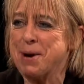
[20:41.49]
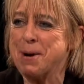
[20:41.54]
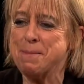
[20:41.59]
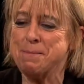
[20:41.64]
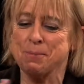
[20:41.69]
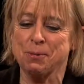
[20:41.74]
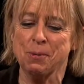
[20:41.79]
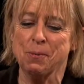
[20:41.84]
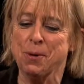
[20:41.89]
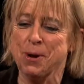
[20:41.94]
I'm
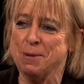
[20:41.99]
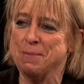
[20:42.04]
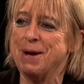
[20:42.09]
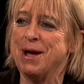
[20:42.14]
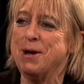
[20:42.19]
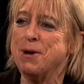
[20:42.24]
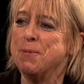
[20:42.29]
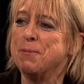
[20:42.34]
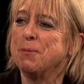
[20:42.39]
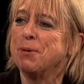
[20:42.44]
promoting
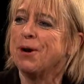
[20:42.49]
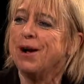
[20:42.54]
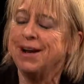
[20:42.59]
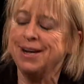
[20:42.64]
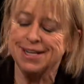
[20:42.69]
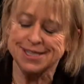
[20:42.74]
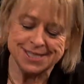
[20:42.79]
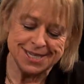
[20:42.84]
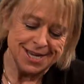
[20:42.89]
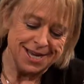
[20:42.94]
my own
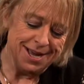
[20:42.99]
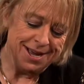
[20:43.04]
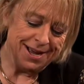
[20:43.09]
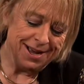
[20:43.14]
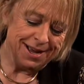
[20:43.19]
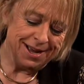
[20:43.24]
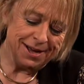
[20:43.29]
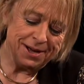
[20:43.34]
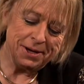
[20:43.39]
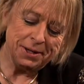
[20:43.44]
product.
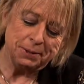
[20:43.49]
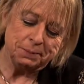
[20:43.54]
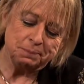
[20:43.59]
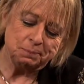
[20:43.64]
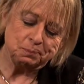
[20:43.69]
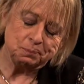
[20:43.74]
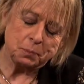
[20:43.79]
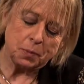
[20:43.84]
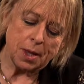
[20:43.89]
Um,